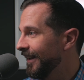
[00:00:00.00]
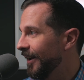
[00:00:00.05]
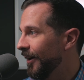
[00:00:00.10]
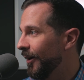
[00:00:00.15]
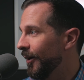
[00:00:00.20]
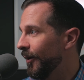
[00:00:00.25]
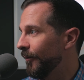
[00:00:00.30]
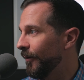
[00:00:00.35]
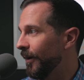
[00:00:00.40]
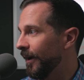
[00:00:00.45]

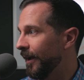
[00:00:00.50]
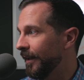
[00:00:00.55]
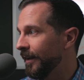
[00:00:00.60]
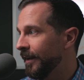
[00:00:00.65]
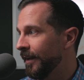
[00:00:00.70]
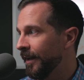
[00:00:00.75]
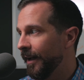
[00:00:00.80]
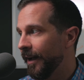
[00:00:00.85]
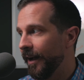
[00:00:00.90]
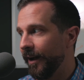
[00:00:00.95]
All right.
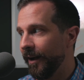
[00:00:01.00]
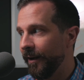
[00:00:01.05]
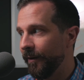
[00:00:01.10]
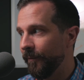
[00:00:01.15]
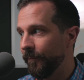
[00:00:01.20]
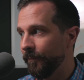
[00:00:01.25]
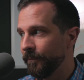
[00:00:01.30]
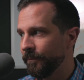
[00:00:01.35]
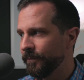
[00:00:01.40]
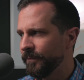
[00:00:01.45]

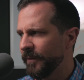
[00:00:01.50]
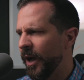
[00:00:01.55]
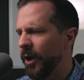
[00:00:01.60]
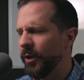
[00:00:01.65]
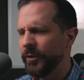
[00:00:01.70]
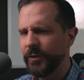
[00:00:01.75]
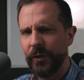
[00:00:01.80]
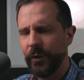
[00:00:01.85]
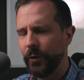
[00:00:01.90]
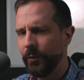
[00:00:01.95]

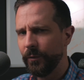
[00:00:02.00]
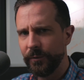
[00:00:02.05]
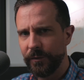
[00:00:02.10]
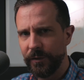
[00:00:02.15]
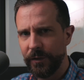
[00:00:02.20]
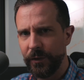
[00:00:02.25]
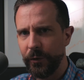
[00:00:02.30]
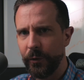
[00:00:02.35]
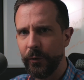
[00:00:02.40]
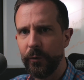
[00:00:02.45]
Also,
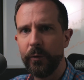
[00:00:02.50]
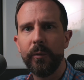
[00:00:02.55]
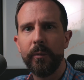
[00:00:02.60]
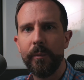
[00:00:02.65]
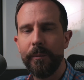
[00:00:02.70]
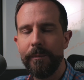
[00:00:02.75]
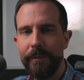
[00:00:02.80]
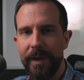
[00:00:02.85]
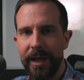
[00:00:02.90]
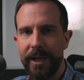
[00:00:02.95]
too,
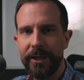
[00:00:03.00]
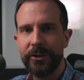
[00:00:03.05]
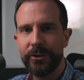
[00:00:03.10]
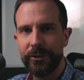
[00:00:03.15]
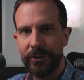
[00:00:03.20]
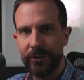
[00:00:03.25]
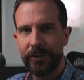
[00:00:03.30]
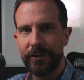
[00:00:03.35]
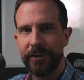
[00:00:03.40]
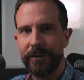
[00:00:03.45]
make
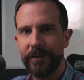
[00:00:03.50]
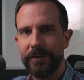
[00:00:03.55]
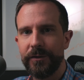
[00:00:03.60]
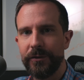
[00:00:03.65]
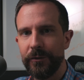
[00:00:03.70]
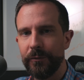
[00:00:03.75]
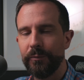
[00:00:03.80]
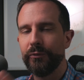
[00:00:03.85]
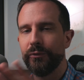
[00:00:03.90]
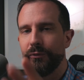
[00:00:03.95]
sure
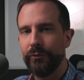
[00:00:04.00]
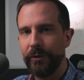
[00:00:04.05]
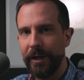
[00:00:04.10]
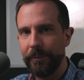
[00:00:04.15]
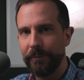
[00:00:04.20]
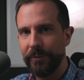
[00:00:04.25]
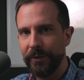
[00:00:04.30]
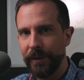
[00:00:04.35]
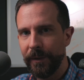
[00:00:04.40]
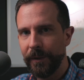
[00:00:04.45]
to
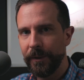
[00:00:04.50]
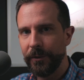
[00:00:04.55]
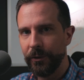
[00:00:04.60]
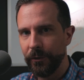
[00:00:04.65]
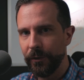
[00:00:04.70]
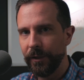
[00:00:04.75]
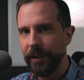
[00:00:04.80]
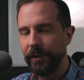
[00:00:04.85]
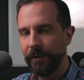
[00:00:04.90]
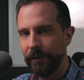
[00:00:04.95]
prep
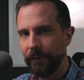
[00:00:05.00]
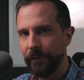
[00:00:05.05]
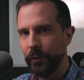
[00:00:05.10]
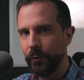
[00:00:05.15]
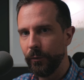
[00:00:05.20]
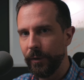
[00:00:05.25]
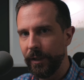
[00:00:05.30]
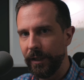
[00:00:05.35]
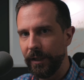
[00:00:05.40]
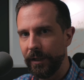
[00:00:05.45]
your
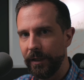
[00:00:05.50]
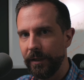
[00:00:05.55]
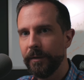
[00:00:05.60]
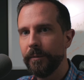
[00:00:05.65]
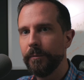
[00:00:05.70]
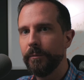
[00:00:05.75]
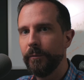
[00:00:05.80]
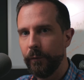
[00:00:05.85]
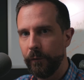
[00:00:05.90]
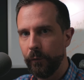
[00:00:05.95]
interviewee
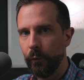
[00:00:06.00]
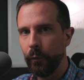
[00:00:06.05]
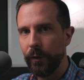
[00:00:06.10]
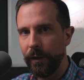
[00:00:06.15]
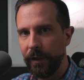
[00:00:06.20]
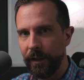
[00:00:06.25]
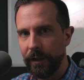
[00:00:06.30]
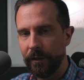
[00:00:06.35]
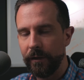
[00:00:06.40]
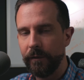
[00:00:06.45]
before
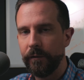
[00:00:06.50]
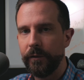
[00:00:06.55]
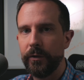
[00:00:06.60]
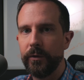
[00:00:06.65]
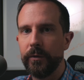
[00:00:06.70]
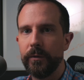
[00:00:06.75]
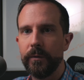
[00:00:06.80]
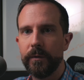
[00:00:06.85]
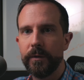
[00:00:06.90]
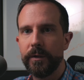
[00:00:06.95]
the
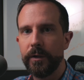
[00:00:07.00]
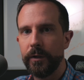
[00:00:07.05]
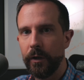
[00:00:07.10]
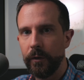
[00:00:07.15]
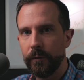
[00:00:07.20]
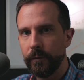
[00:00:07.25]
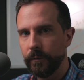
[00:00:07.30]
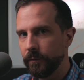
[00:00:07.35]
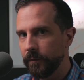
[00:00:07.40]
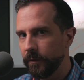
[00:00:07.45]
interview.
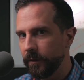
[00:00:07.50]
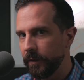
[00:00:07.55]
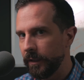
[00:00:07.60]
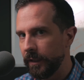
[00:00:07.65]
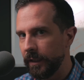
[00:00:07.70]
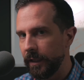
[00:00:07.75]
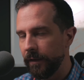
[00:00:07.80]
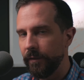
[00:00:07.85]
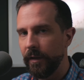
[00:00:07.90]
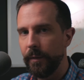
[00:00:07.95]

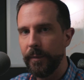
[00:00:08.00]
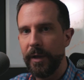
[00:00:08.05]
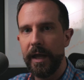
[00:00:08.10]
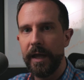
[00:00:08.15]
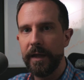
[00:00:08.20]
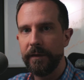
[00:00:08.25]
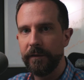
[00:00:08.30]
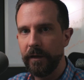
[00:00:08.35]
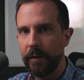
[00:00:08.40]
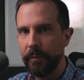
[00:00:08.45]
Give them a
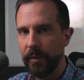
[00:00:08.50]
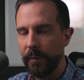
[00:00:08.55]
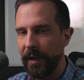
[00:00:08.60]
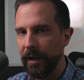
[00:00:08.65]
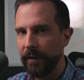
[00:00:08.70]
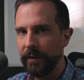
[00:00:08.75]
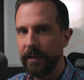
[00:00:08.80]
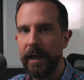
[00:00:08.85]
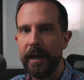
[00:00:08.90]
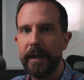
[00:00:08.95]
heads up
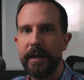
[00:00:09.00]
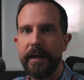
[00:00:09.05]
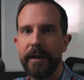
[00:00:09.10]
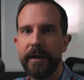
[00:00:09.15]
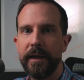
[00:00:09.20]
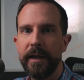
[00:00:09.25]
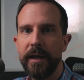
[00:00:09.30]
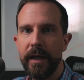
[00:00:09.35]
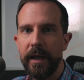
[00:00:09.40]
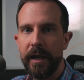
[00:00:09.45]
about lighting
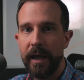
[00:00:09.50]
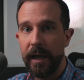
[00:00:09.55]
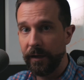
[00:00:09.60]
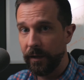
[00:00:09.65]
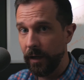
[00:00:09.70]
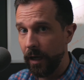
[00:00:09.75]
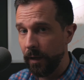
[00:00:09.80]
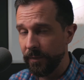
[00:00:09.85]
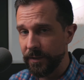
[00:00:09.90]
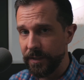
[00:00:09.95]
and
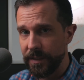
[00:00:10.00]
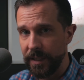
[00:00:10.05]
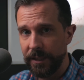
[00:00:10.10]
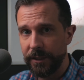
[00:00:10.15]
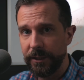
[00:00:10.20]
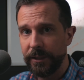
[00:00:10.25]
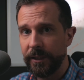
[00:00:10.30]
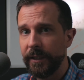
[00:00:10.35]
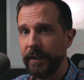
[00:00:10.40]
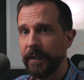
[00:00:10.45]

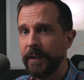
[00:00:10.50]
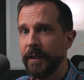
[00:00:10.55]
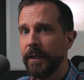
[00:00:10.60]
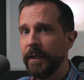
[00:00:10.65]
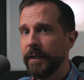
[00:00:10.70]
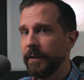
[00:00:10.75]
composition.